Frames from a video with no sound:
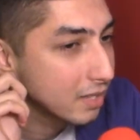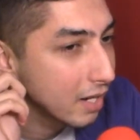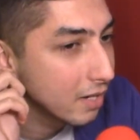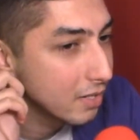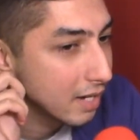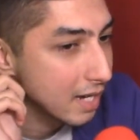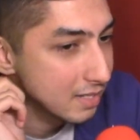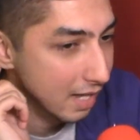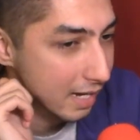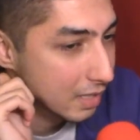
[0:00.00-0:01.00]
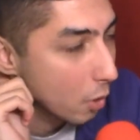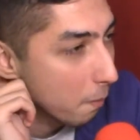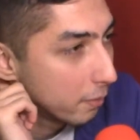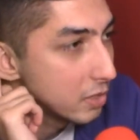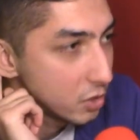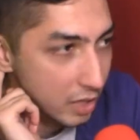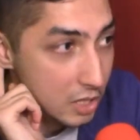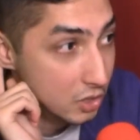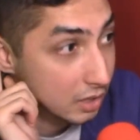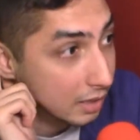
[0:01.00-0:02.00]
there is like
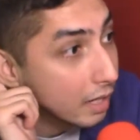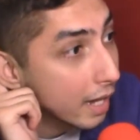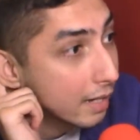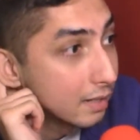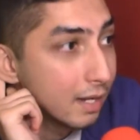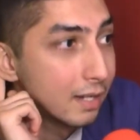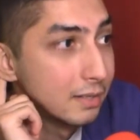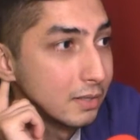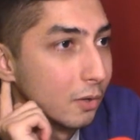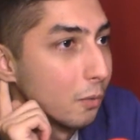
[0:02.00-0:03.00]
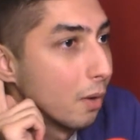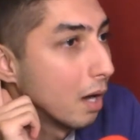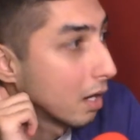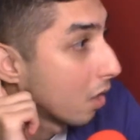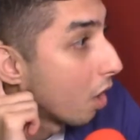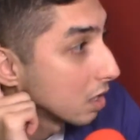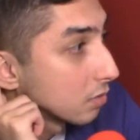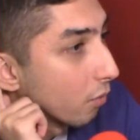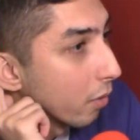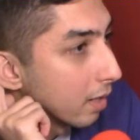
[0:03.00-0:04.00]
appreciation and a cause
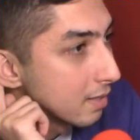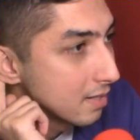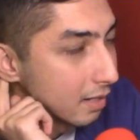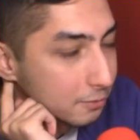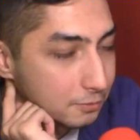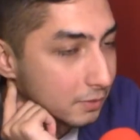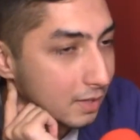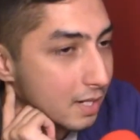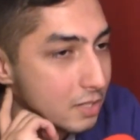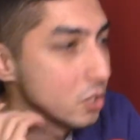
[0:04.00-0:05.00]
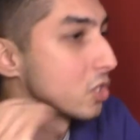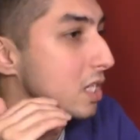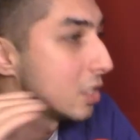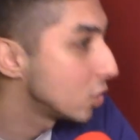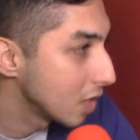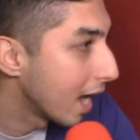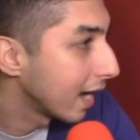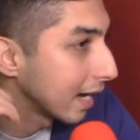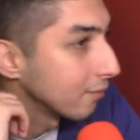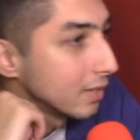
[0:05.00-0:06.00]
for it instead of just
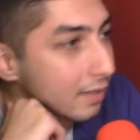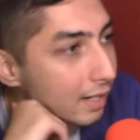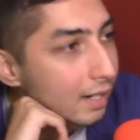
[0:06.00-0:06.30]
CGIing everything.